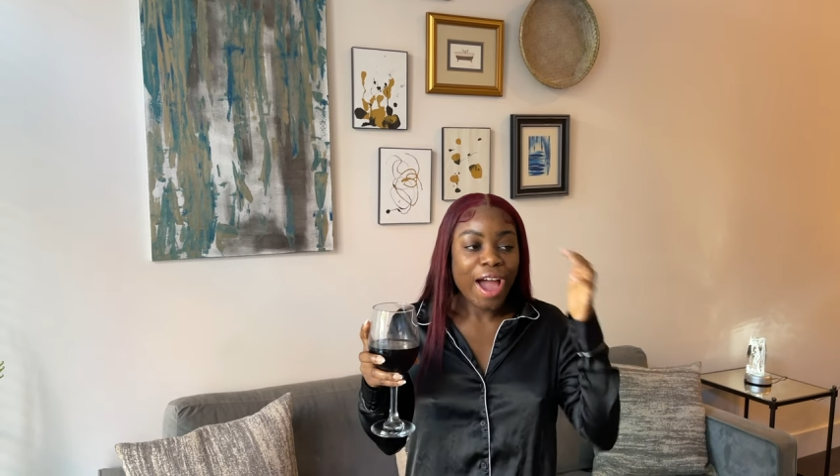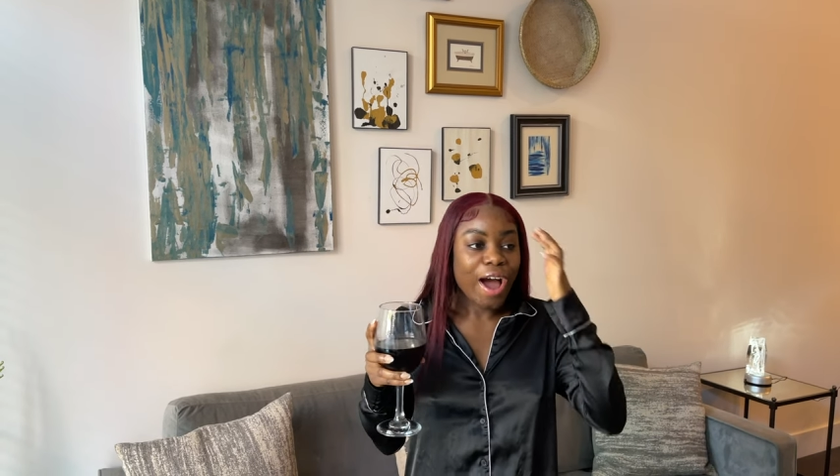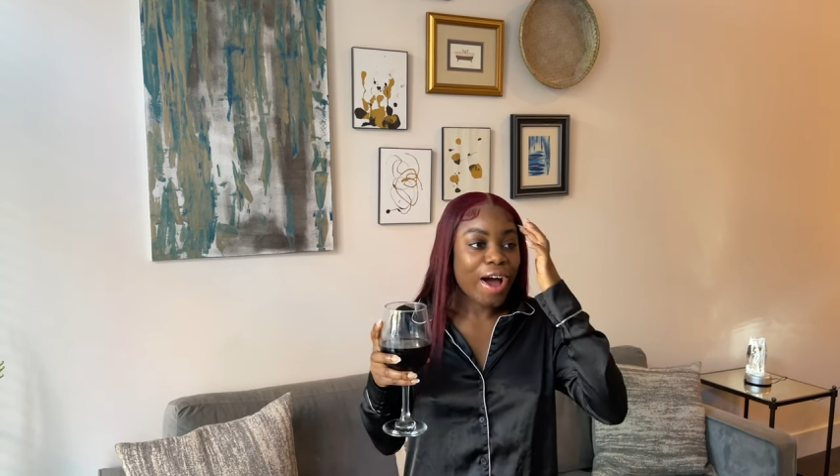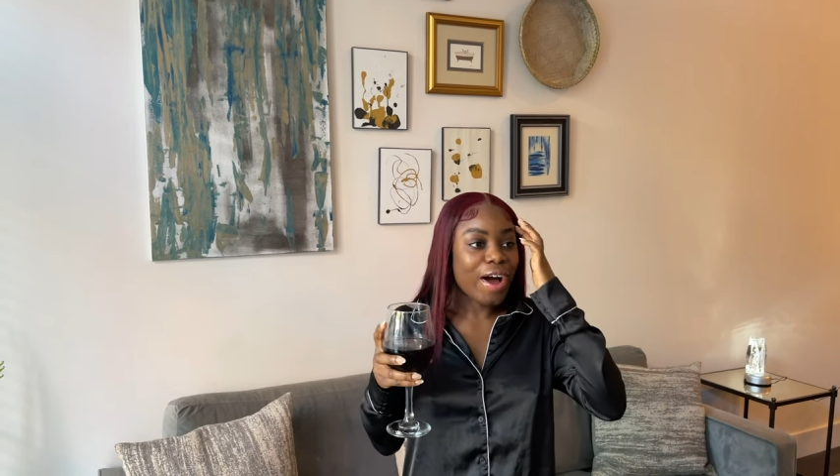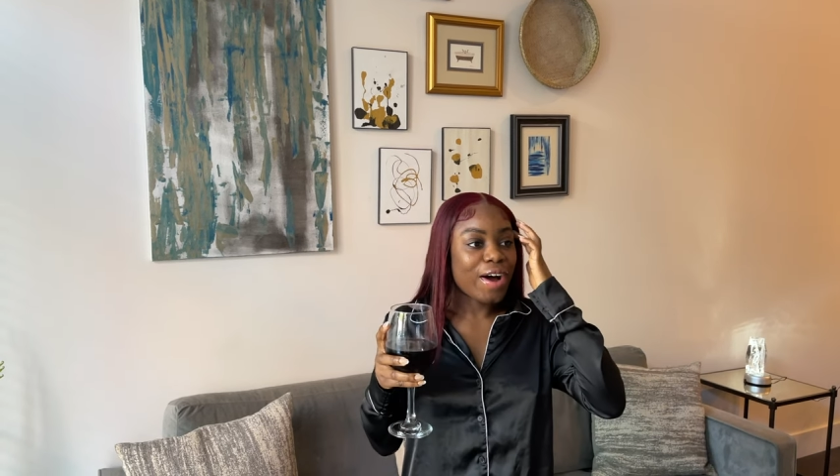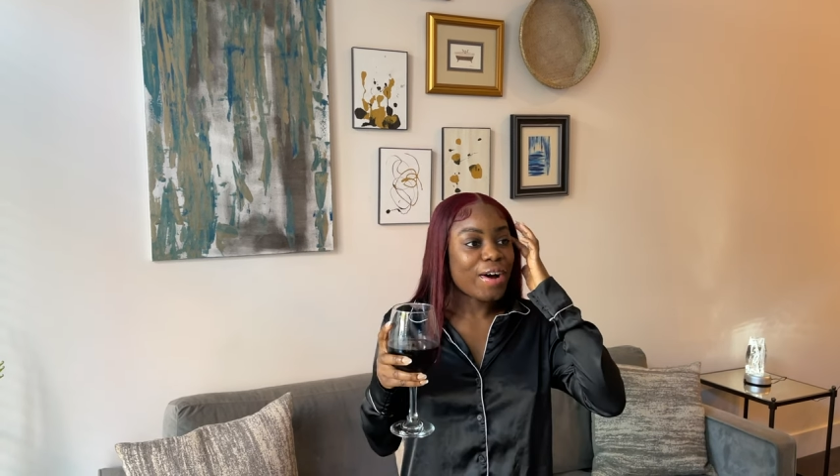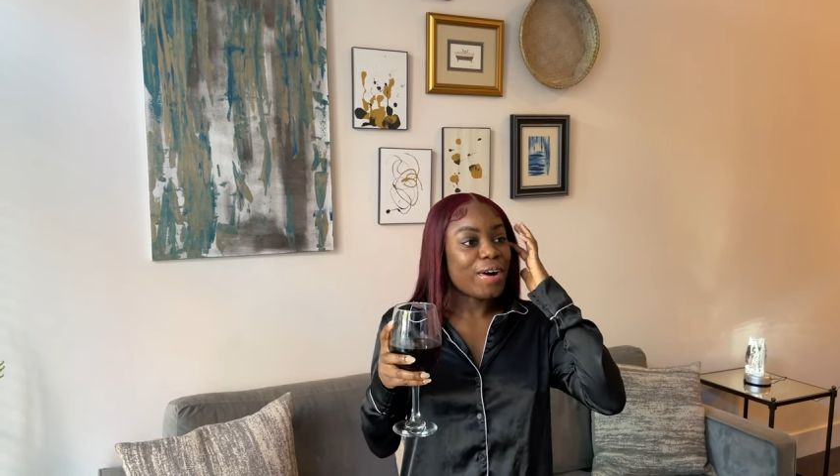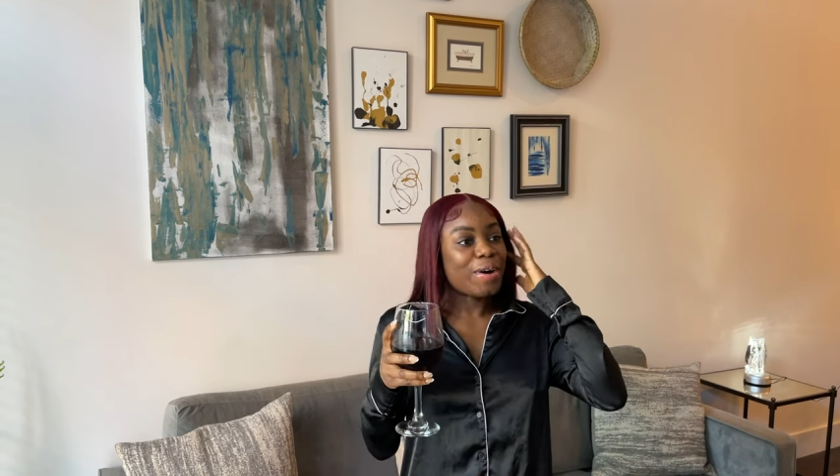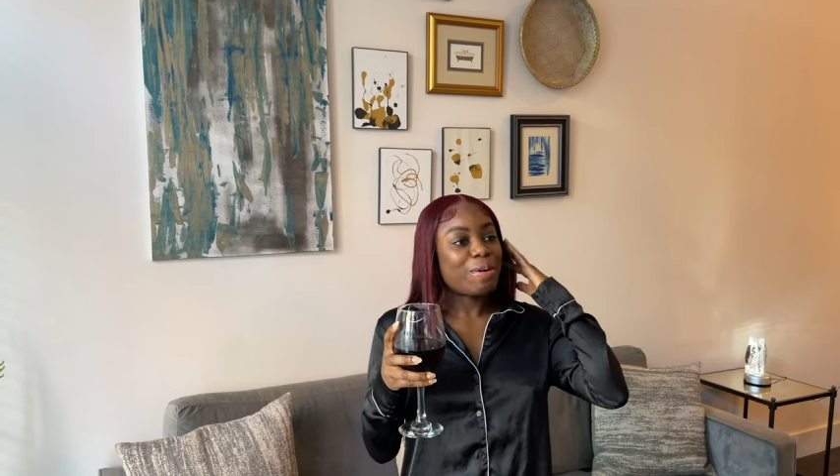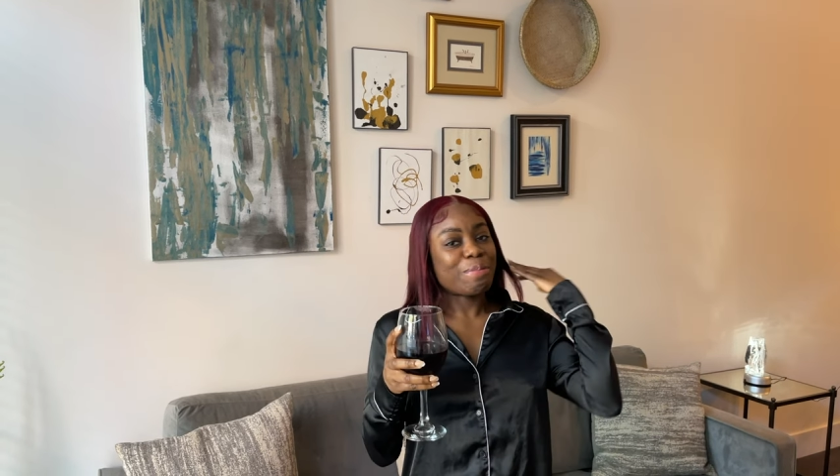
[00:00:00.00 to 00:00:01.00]

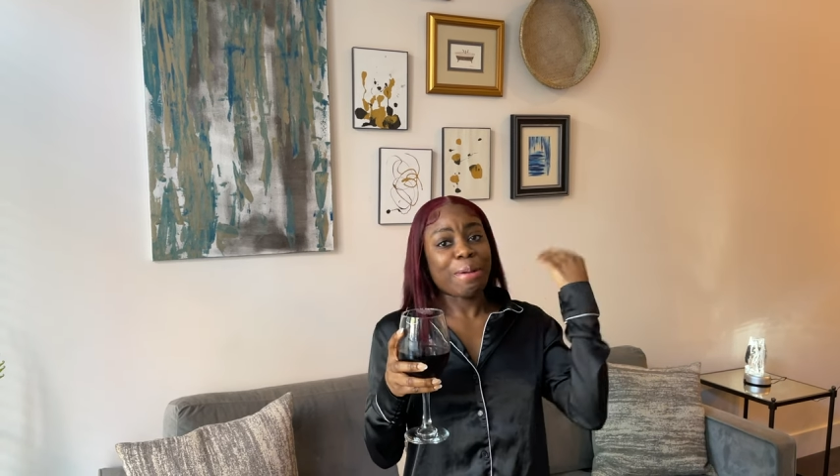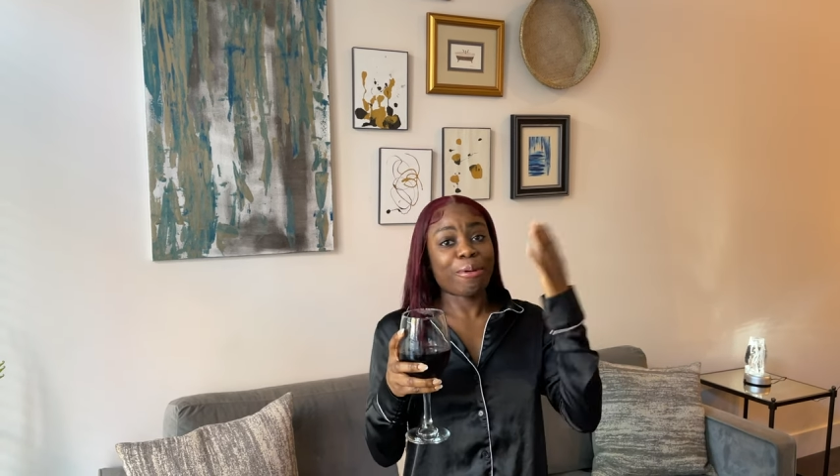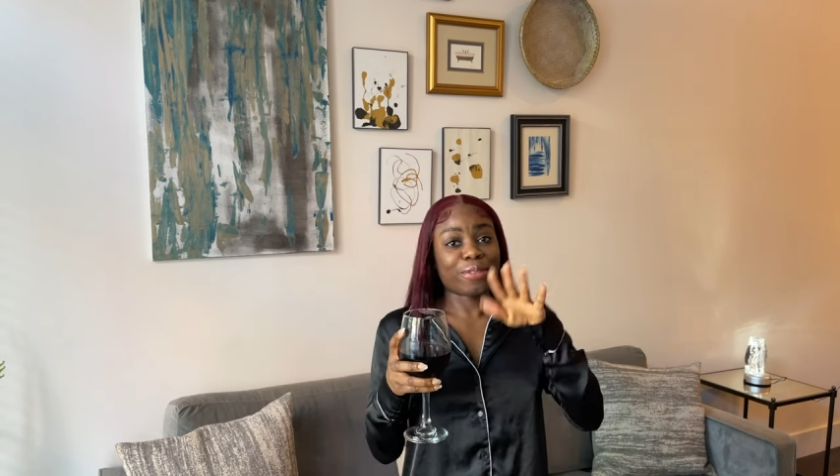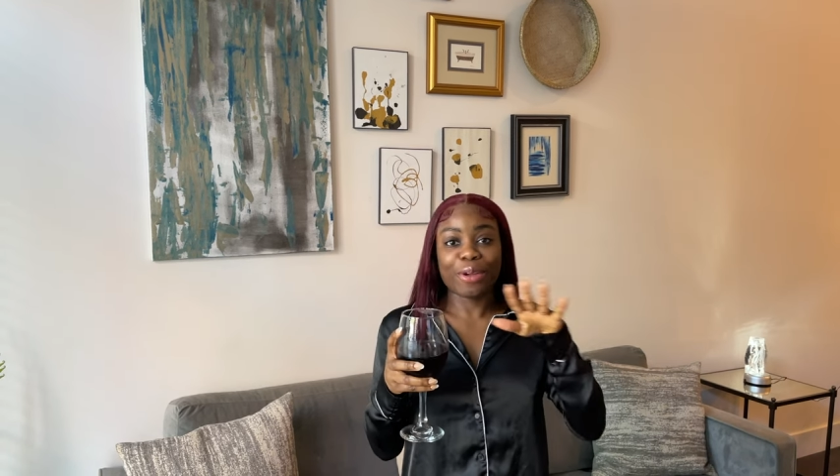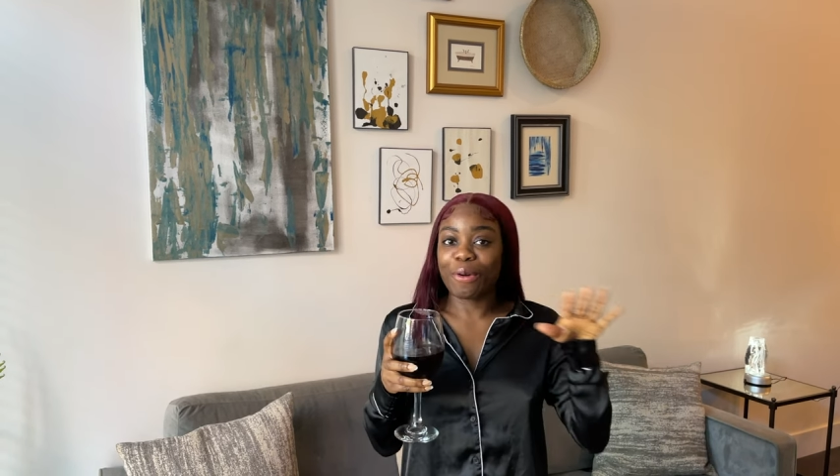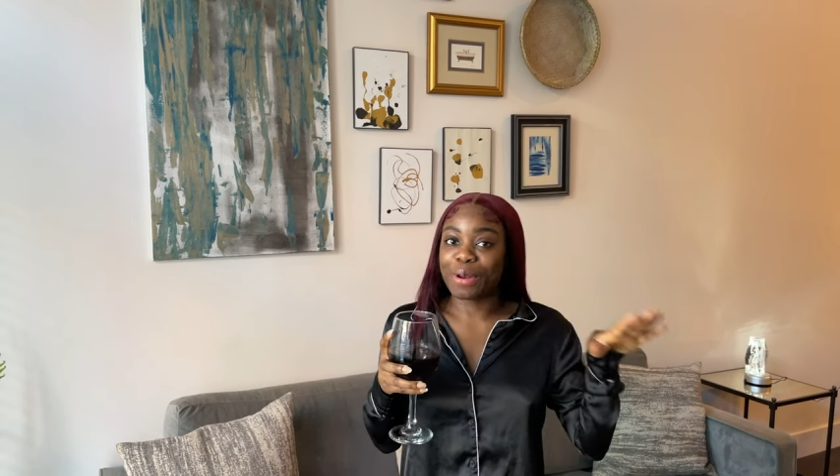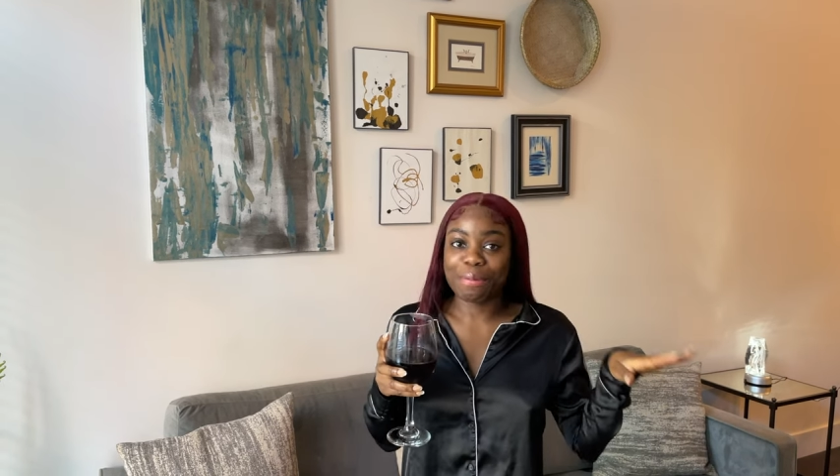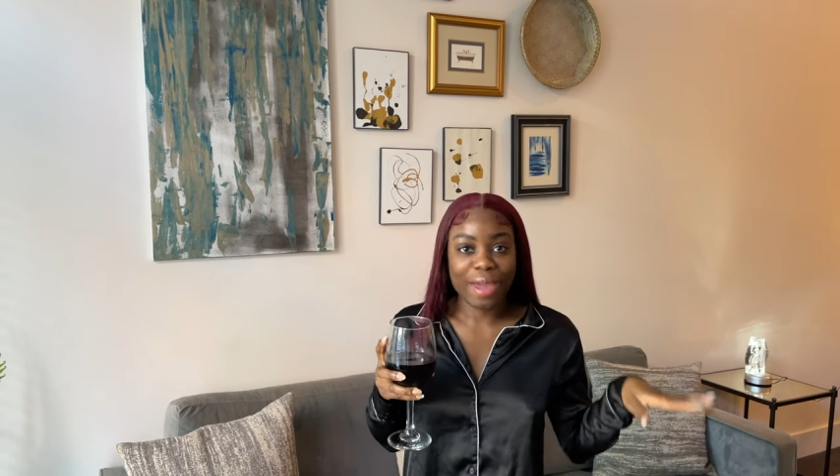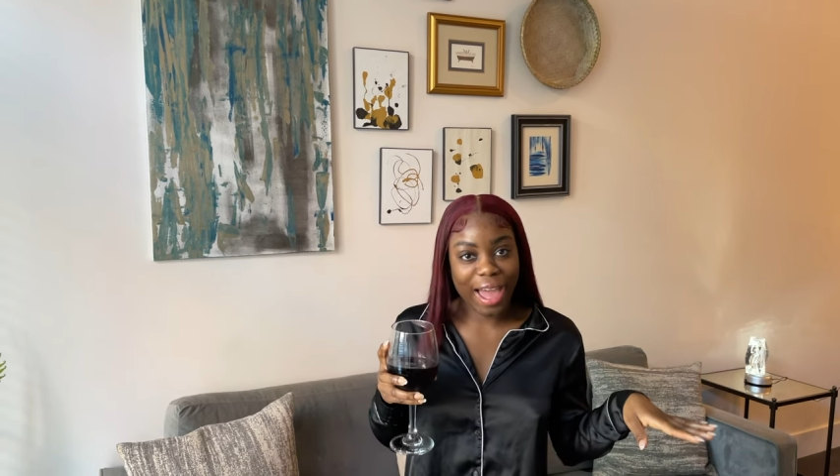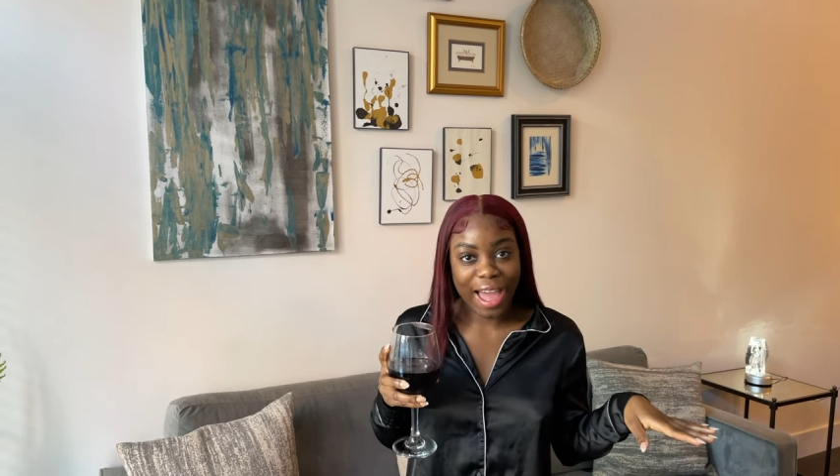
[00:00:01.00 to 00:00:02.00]
My birthday already
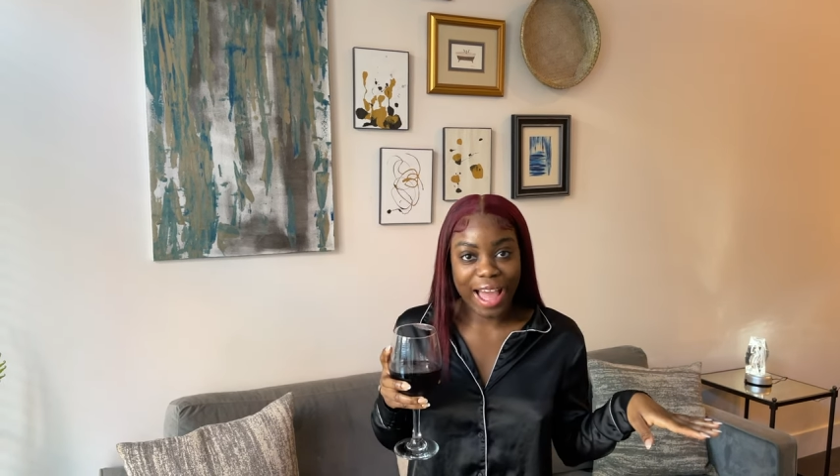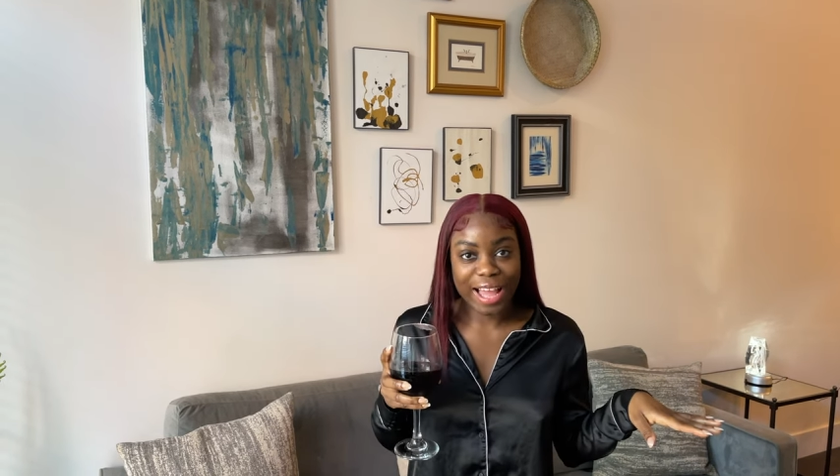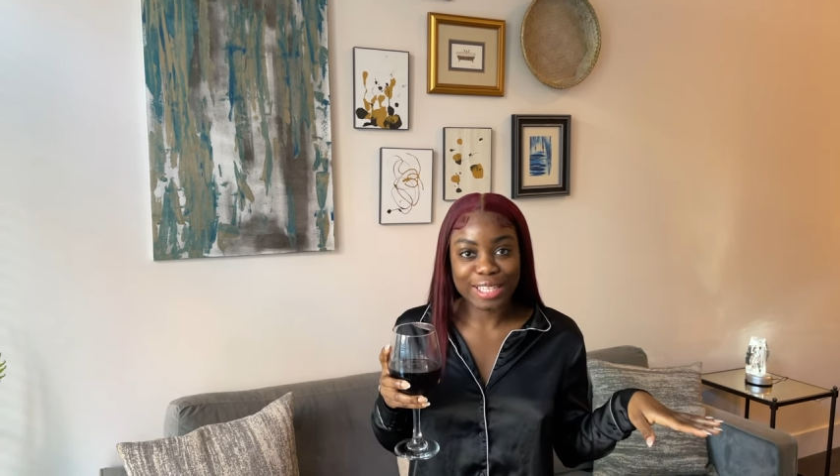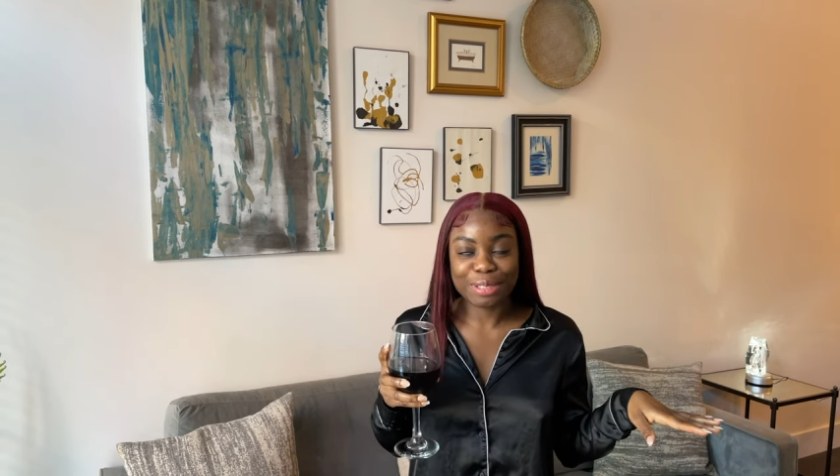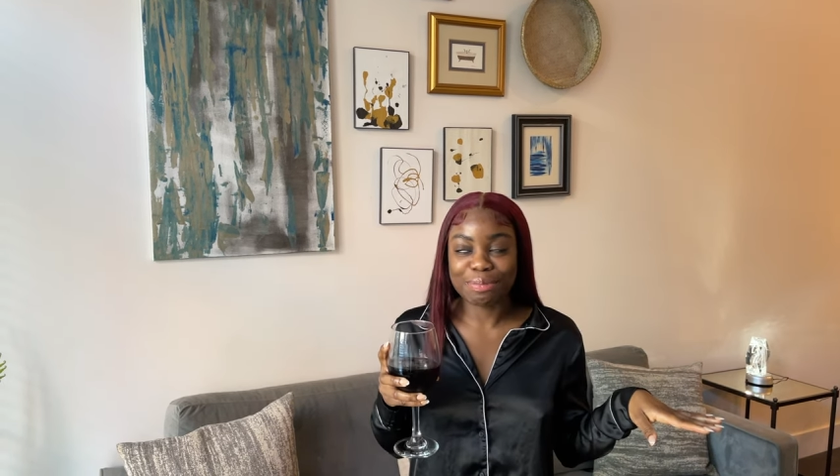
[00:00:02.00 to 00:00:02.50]
passed,